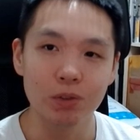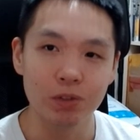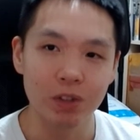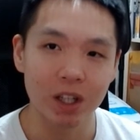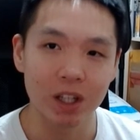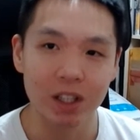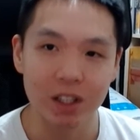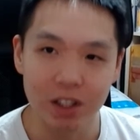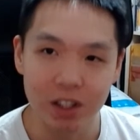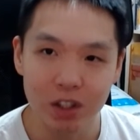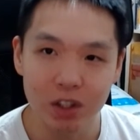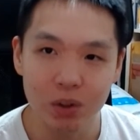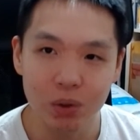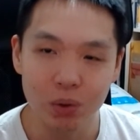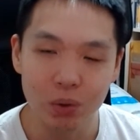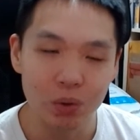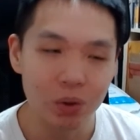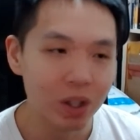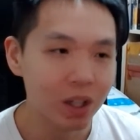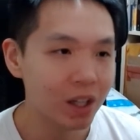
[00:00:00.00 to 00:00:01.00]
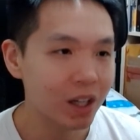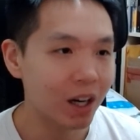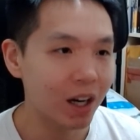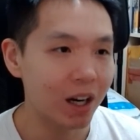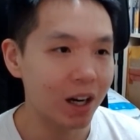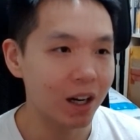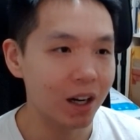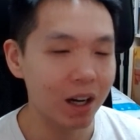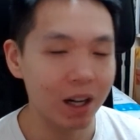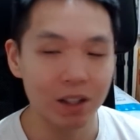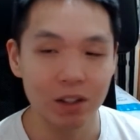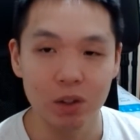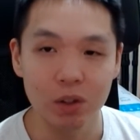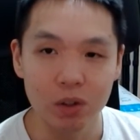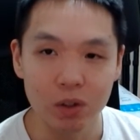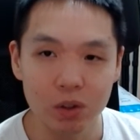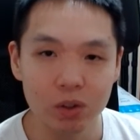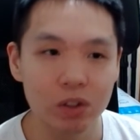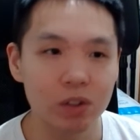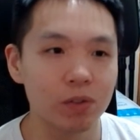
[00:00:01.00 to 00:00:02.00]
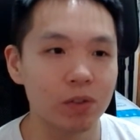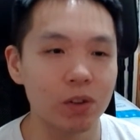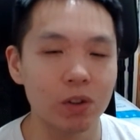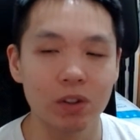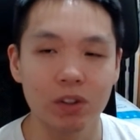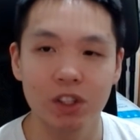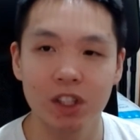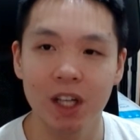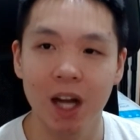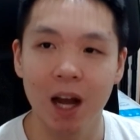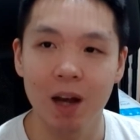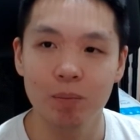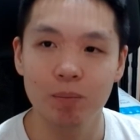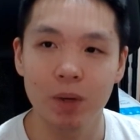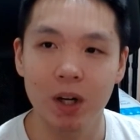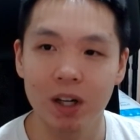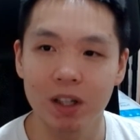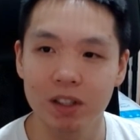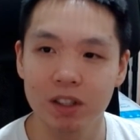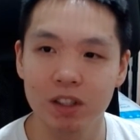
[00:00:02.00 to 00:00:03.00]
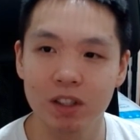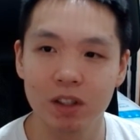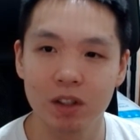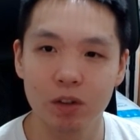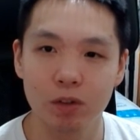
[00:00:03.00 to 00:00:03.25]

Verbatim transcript: very new uh, and useful chatbots